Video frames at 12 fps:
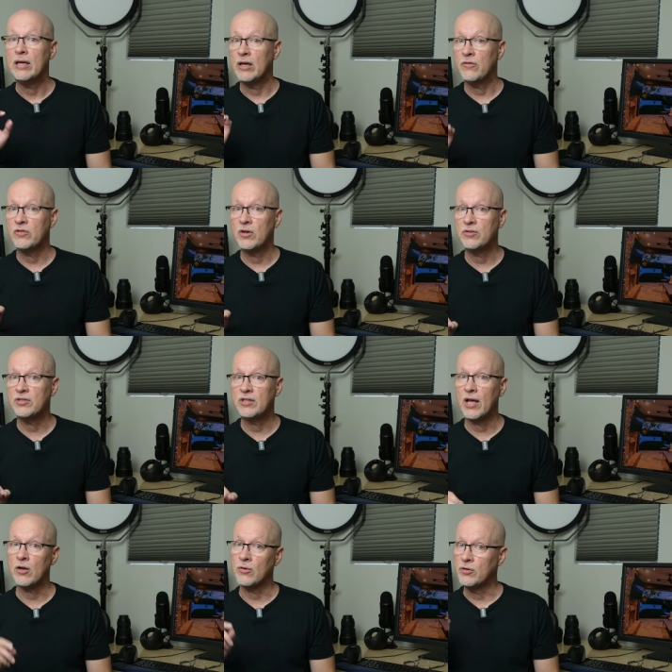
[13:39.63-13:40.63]
if they're
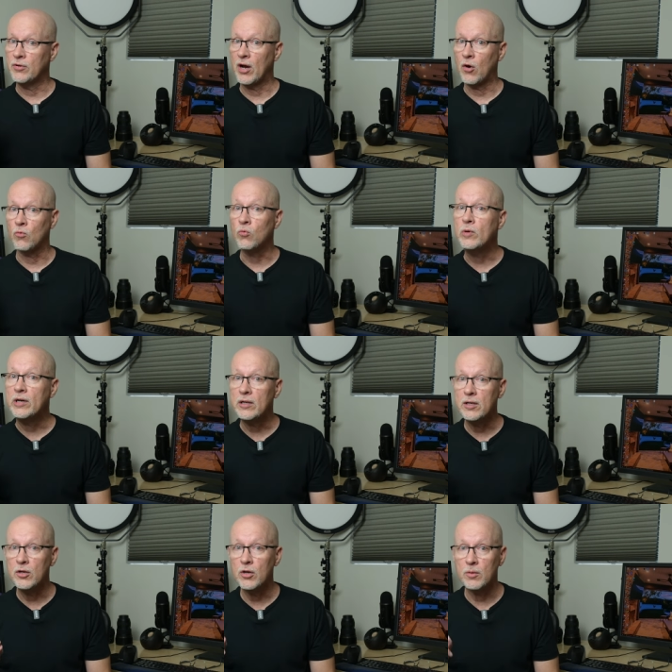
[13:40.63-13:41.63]
stellar and you got
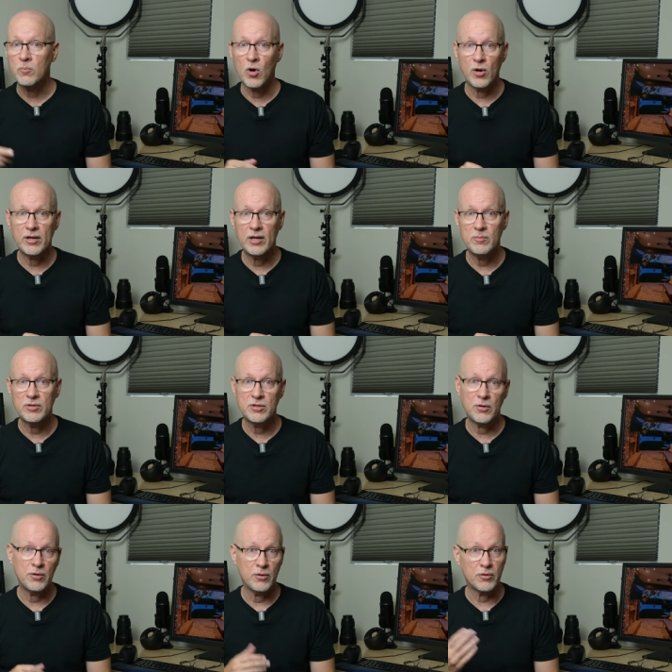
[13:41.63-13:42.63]
really good marketing
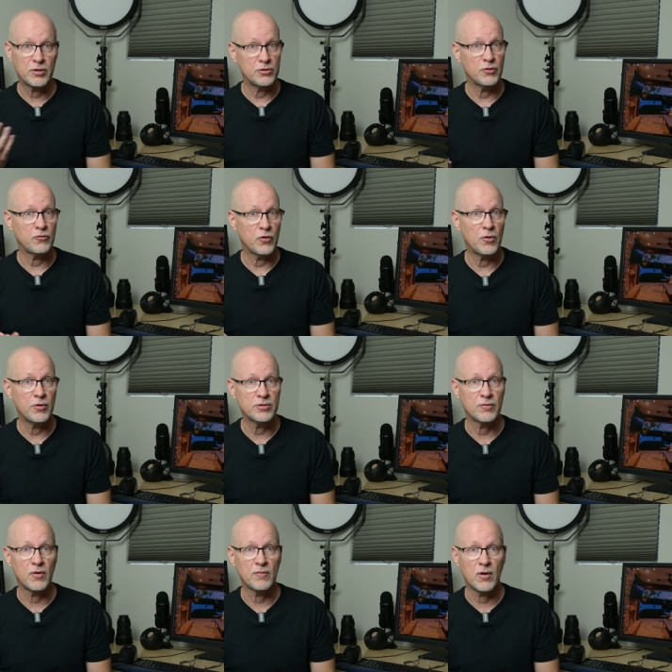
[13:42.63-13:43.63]
material because your photos
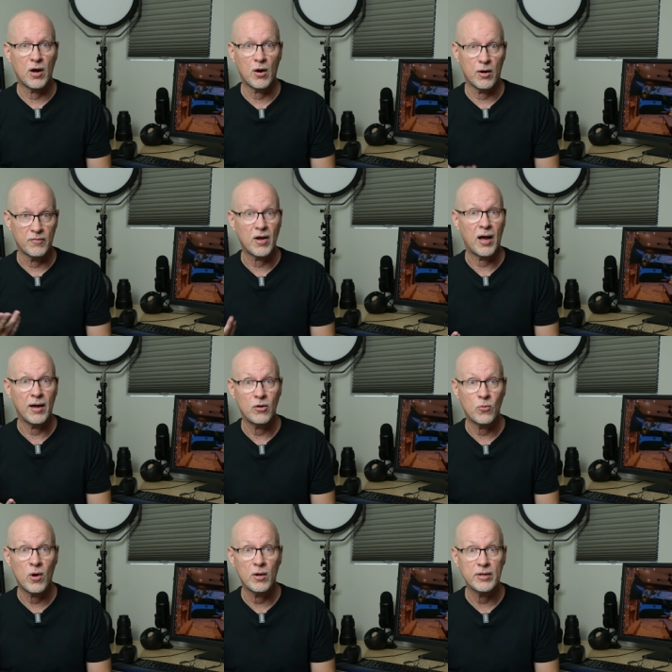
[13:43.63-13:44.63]
are of, are of a high
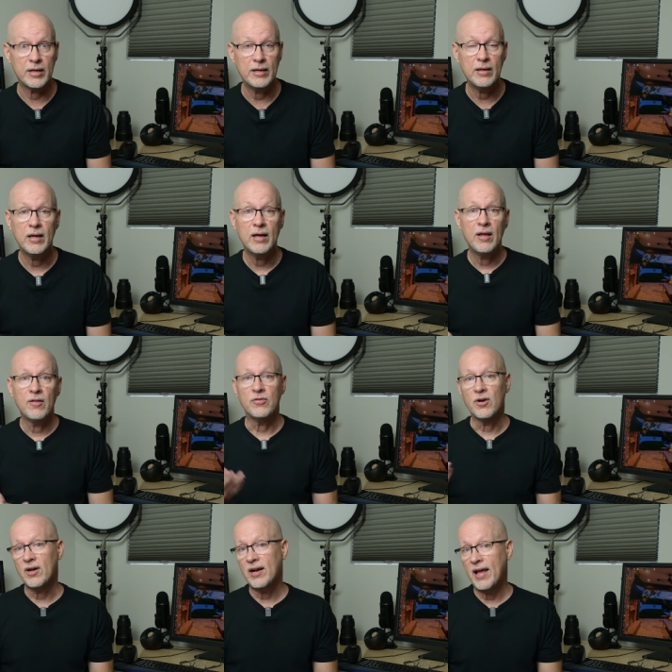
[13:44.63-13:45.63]
quality,
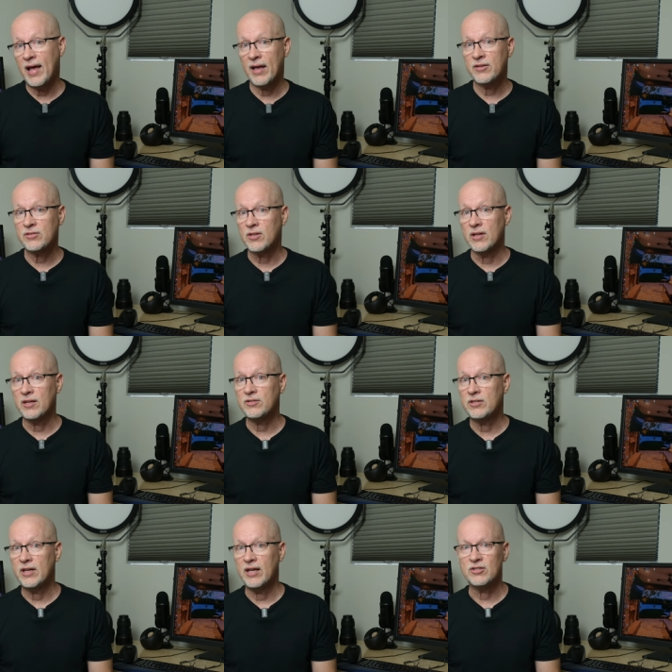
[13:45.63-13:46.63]
they're gonna ask the
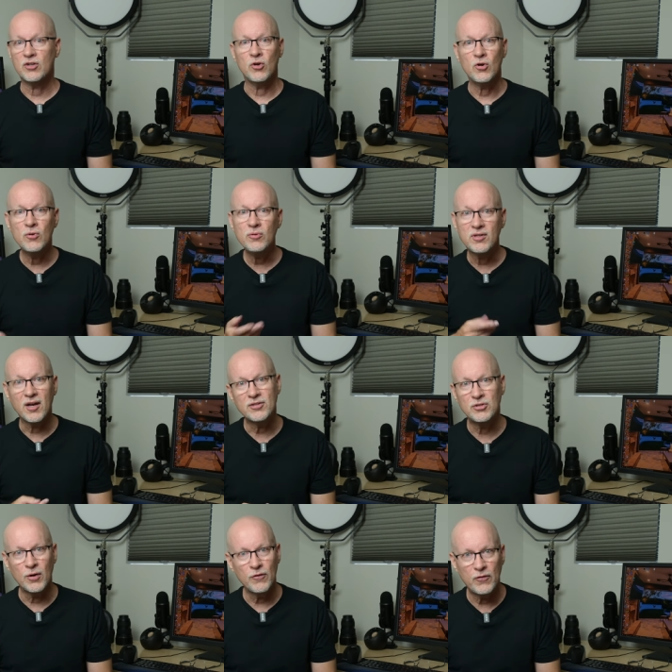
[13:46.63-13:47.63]
listing agent, who
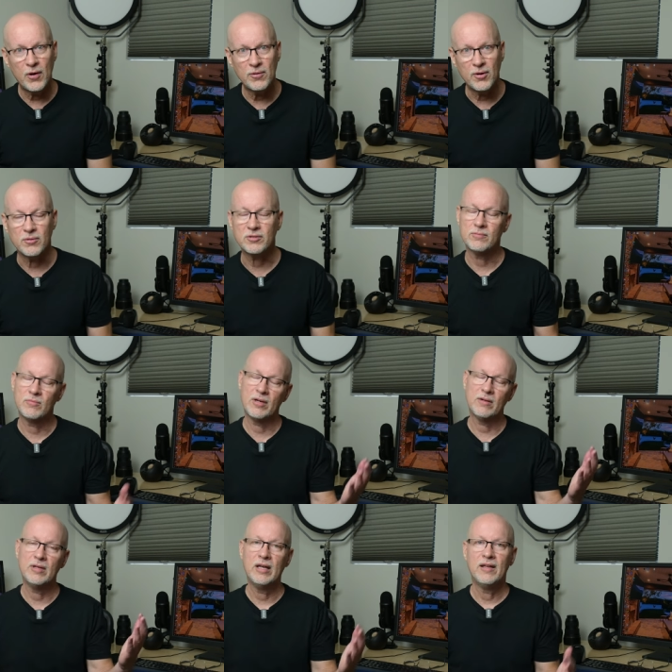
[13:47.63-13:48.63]
does your photos?
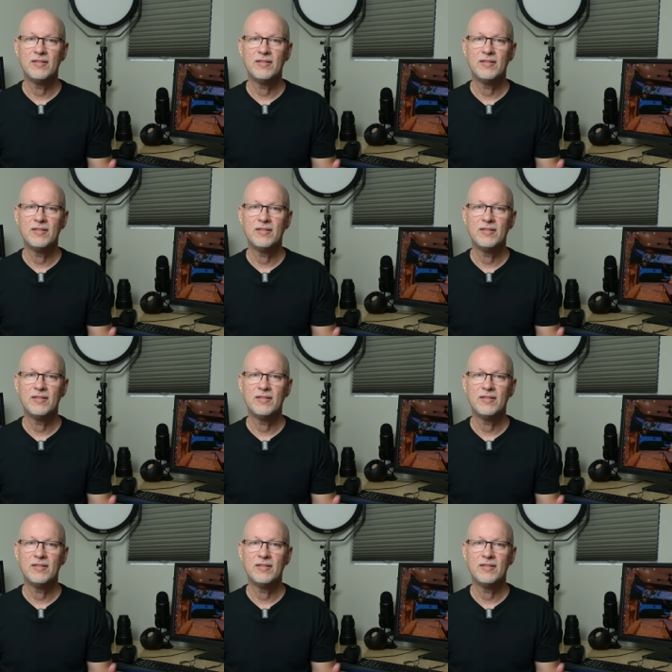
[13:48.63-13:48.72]
Well,